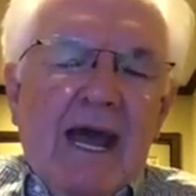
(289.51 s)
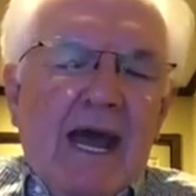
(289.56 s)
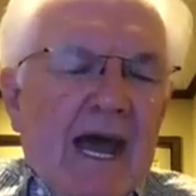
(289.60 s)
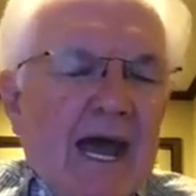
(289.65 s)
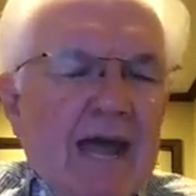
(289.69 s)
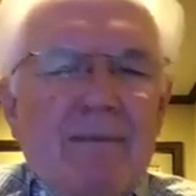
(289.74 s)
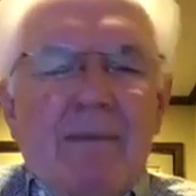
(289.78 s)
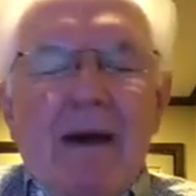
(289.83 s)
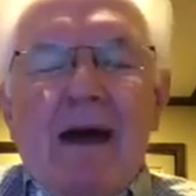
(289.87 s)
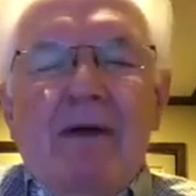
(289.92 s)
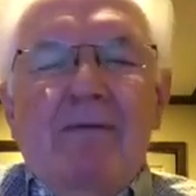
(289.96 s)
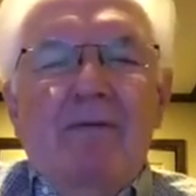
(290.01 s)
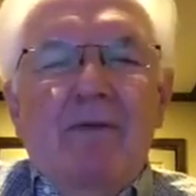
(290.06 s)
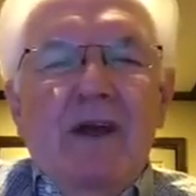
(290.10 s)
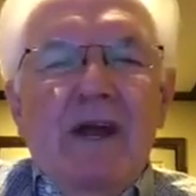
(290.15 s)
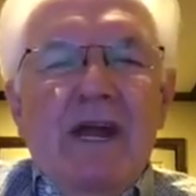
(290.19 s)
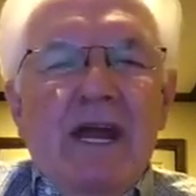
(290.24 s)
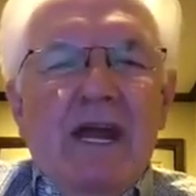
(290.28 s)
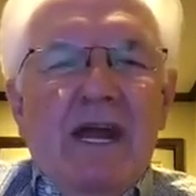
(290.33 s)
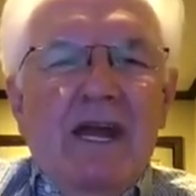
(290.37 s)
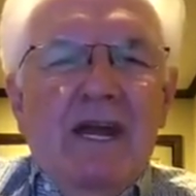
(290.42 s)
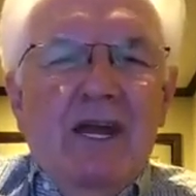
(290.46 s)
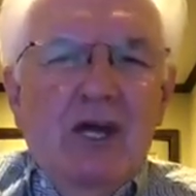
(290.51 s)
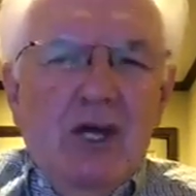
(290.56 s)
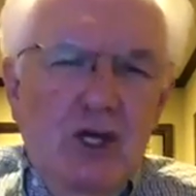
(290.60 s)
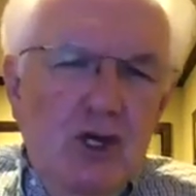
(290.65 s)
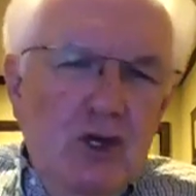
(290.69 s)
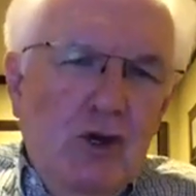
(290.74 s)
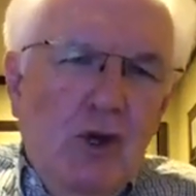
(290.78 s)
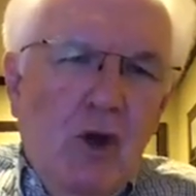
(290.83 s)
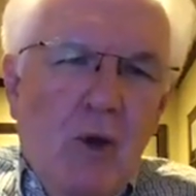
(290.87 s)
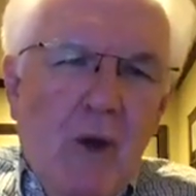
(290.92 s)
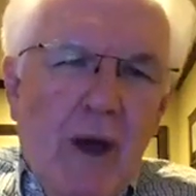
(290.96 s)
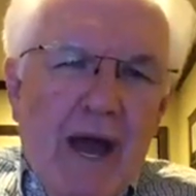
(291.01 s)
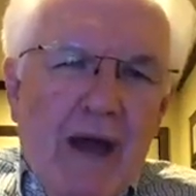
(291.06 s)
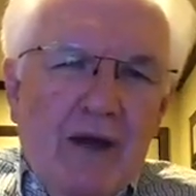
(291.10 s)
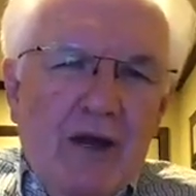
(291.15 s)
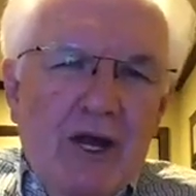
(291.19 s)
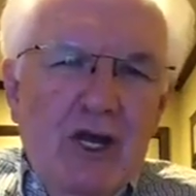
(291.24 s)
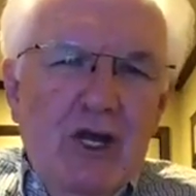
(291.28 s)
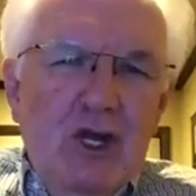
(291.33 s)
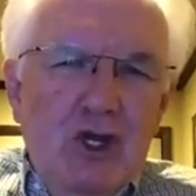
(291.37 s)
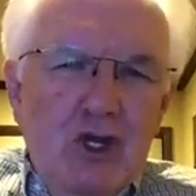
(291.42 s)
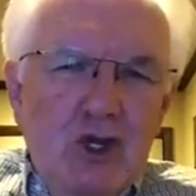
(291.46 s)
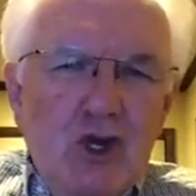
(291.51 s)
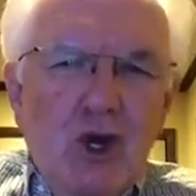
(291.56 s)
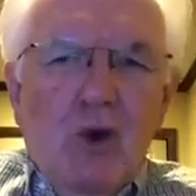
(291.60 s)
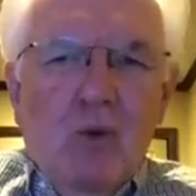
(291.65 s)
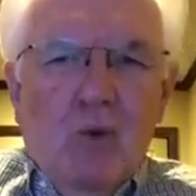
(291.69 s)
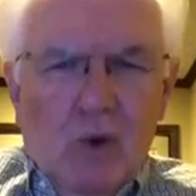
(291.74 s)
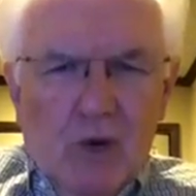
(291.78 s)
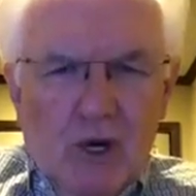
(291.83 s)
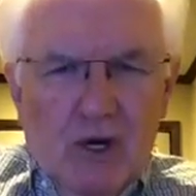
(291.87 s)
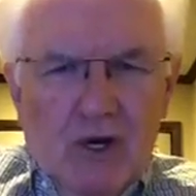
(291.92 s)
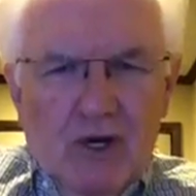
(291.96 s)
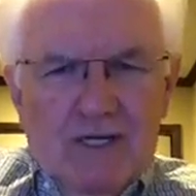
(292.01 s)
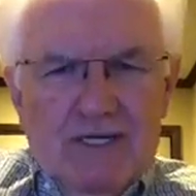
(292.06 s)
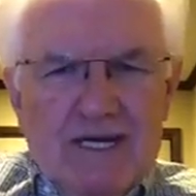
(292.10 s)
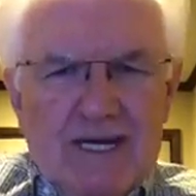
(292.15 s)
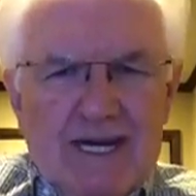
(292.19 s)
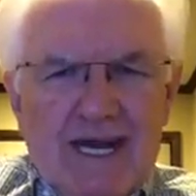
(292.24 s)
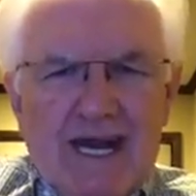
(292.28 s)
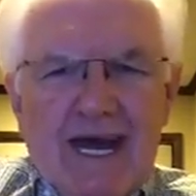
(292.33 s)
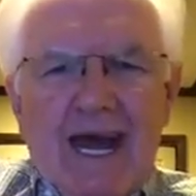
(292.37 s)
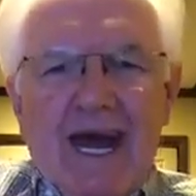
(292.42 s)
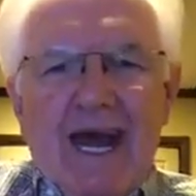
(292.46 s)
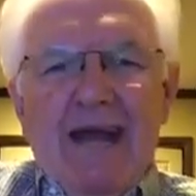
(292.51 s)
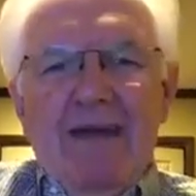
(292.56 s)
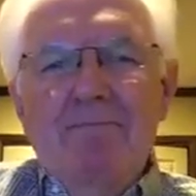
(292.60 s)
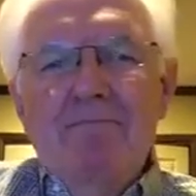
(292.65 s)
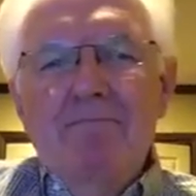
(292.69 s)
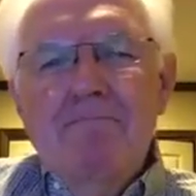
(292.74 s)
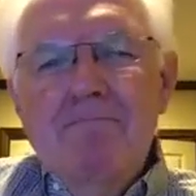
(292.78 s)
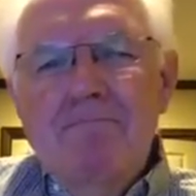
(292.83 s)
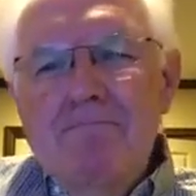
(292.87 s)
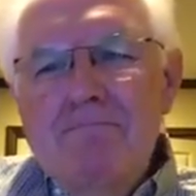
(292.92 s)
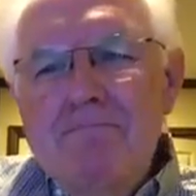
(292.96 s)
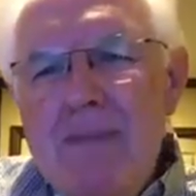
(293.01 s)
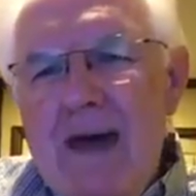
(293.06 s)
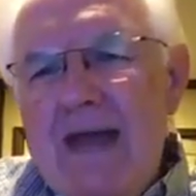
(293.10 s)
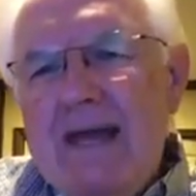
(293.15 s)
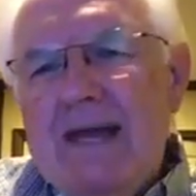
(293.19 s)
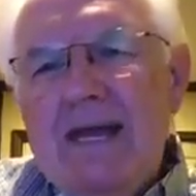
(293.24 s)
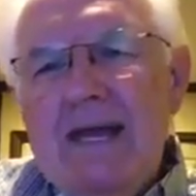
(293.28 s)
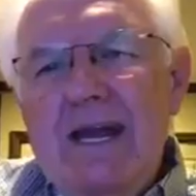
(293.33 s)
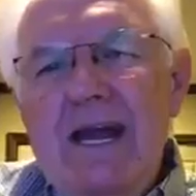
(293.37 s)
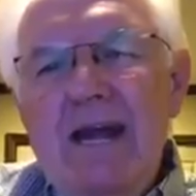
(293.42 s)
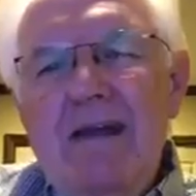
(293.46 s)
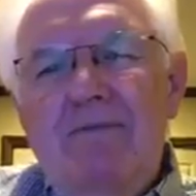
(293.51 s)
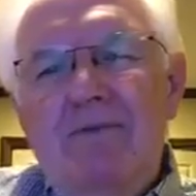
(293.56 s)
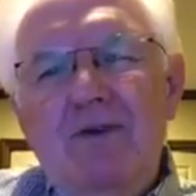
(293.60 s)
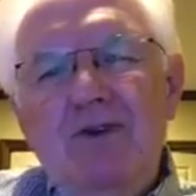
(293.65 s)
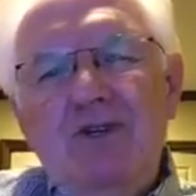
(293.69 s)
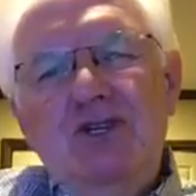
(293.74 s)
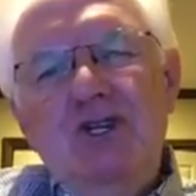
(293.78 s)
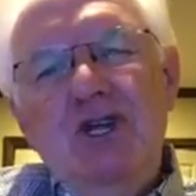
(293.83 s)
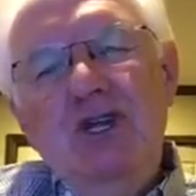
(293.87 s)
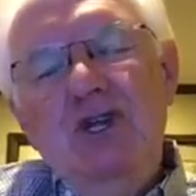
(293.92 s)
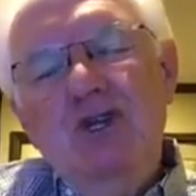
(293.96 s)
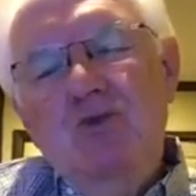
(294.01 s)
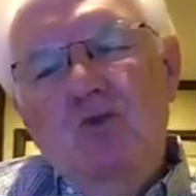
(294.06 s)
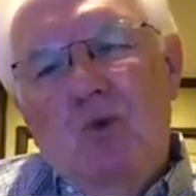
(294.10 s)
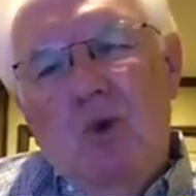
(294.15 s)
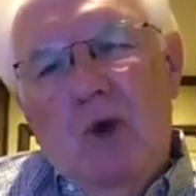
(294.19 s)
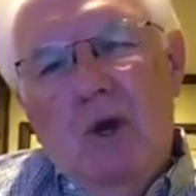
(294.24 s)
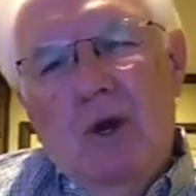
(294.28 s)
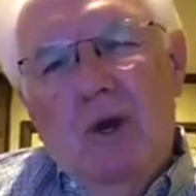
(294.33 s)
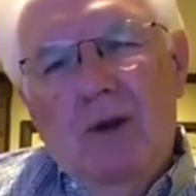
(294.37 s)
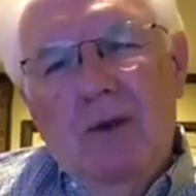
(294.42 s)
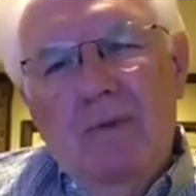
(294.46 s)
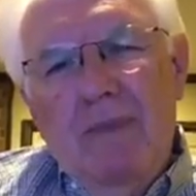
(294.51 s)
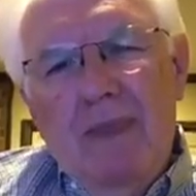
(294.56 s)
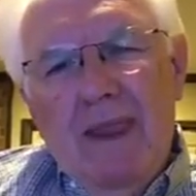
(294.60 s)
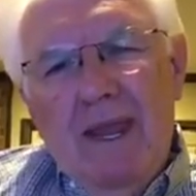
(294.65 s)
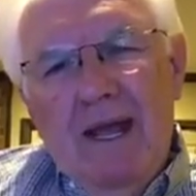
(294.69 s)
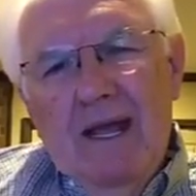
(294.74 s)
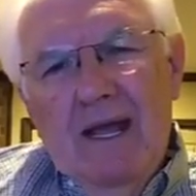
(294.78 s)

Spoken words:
Hey, my friend, you go out into your world today, make a difference in your world.